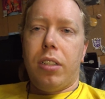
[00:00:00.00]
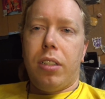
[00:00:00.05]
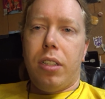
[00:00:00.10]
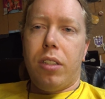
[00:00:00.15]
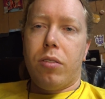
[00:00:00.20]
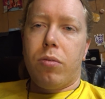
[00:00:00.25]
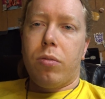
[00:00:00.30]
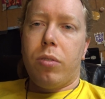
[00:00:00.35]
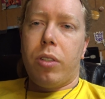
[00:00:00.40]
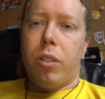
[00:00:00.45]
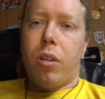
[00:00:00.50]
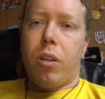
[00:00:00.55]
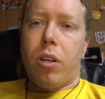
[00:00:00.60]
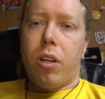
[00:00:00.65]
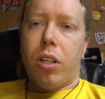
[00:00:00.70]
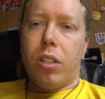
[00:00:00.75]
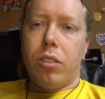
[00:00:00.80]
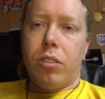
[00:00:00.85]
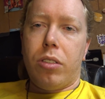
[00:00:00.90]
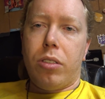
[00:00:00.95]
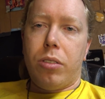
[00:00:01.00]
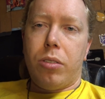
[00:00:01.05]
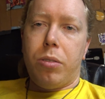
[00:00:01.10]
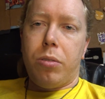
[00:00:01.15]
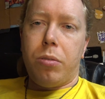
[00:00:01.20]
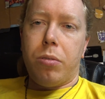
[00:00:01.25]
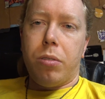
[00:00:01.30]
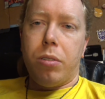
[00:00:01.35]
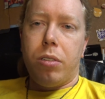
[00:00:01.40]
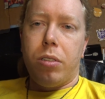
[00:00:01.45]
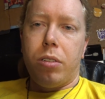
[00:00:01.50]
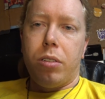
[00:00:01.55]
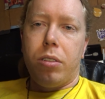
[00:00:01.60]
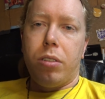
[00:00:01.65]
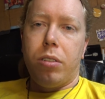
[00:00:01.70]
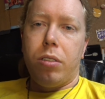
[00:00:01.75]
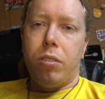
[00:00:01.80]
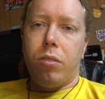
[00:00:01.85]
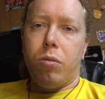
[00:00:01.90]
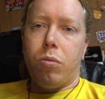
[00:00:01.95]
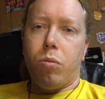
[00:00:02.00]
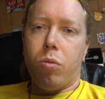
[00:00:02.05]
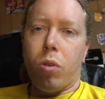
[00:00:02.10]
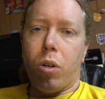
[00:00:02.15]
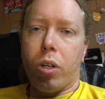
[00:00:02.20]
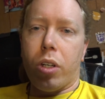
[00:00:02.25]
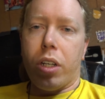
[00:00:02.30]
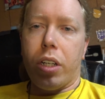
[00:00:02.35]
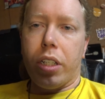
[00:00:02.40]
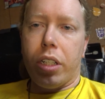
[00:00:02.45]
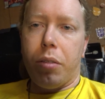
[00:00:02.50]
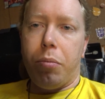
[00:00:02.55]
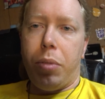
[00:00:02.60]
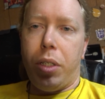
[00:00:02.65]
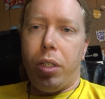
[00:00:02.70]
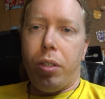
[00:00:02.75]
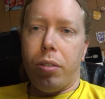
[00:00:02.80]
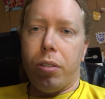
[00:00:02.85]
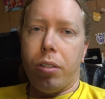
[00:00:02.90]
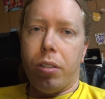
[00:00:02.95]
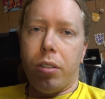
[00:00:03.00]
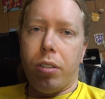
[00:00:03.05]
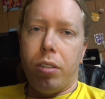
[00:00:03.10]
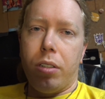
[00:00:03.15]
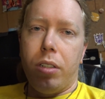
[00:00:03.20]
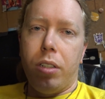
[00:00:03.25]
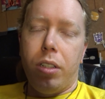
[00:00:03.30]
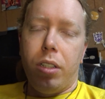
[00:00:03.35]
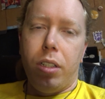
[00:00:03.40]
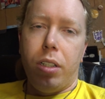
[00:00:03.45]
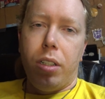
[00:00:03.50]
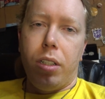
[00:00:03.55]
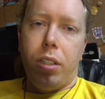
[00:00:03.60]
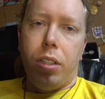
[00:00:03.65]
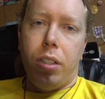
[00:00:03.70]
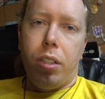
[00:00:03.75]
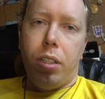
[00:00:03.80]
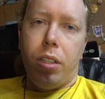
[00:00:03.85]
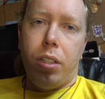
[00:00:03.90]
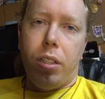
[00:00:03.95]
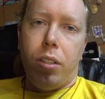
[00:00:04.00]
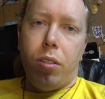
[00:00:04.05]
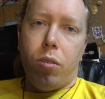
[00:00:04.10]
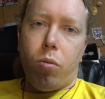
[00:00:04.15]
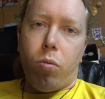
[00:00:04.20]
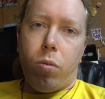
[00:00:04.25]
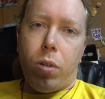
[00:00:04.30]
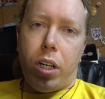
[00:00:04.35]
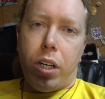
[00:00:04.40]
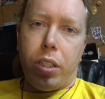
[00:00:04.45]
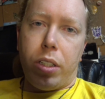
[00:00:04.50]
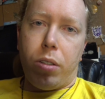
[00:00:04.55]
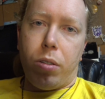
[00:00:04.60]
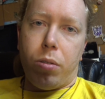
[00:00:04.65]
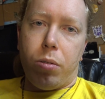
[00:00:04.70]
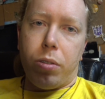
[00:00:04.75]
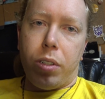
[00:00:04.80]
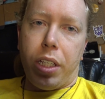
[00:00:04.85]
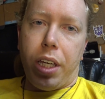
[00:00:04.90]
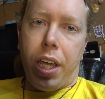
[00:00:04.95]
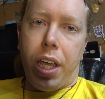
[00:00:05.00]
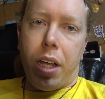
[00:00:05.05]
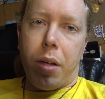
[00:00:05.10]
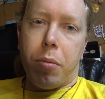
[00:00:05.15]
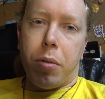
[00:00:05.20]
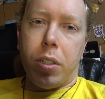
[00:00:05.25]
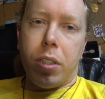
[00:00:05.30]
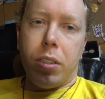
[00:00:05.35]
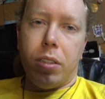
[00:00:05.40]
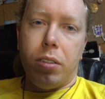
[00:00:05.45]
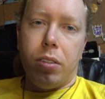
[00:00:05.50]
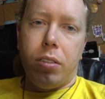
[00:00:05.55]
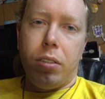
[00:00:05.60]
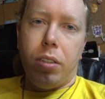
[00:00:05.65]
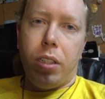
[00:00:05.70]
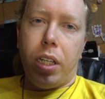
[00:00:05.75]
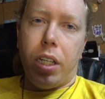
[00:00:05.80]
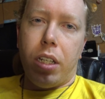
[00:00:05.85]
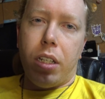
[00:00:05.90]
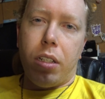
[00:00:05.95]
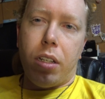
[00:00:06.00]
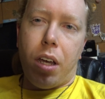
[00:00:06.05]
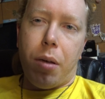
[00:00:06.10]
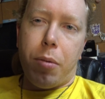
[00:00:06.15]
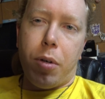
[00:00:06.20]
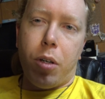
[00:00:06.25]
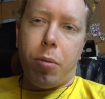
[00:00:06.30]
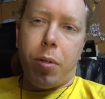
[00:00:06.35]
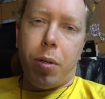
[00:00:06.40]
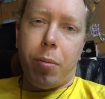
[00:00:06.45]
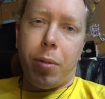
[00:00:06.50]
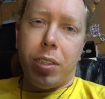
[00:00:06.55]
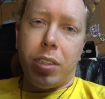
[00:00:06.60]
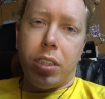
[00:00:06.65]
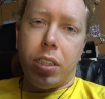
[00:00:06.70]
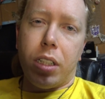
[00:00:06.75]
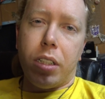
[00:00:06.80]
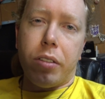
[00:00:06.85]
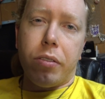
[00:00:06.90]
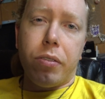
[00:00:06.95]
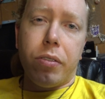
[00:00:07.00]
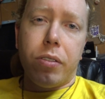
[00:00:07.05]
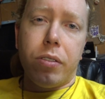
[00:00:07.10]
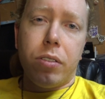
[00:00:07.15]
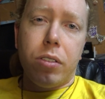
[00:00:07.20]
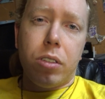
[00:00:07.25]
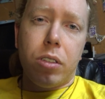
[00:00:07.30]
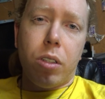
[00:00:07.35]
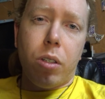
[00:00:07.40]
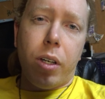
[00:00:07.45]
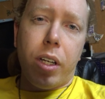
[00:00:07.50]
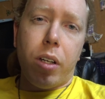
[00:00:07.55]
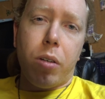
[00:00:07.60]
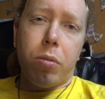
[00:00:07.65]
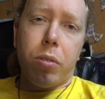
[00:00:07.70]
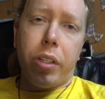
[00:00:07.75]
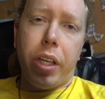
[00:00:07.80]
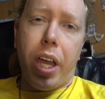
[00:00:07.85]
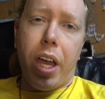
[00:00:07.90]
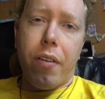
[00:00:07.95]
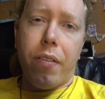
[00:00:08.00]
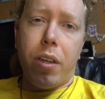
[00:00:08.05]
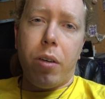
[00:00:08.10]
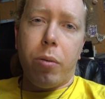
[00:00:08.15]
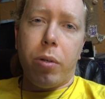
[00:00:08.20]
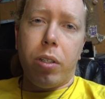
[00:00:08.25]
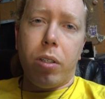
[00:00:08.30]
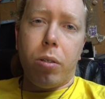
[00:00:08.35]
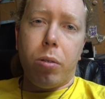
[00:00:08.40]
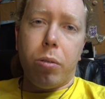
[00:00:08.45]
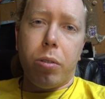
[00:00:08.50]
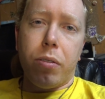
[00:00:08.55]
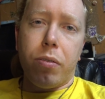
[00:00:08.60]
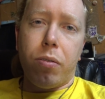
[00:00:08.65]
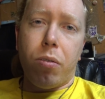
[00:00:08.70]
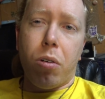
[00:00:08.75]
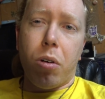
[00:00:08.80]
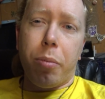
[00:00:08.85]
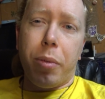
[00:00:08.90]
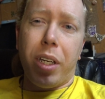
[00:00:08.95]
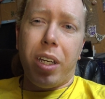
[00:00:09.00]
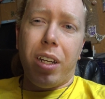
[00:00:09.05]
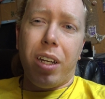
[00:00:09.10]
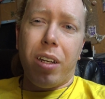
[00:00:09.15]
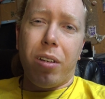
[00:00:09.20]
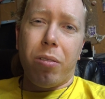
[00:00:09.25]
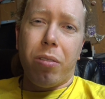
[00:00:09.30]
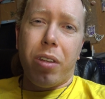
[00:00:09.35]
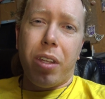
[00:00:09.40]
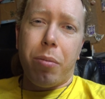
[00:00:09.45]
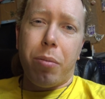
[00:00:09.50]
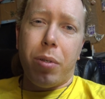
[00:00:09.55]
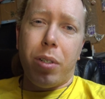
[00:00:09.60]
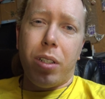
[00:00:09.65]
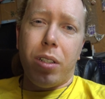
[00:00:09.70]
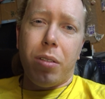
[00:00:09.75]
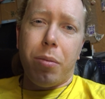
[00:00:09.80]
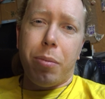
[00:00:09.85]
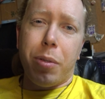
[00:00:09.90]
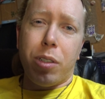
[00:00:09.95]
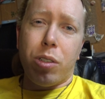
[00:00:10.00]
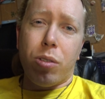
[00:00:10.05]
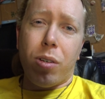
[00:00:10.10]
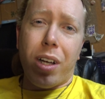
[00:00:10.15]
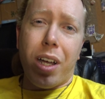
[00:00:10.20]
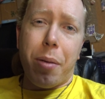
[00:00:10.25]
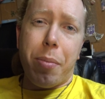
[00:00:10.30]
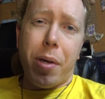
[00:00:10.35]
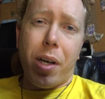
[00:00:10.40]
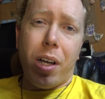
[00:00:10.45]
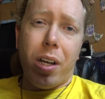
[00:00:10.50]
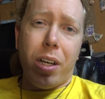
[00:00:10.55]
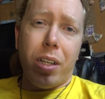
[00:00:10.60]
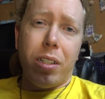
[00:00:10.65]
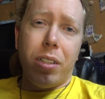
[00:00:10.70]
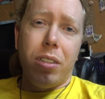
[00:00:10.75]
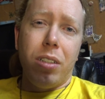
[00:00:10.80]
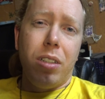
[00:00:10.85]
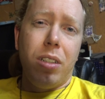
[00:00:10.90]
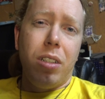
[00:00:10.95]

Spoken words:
It's really hard to work on a computer while you hold a camera, and I'm all by myself, so I don't really have anyone to hold it for me, and I don't think putting up a tripod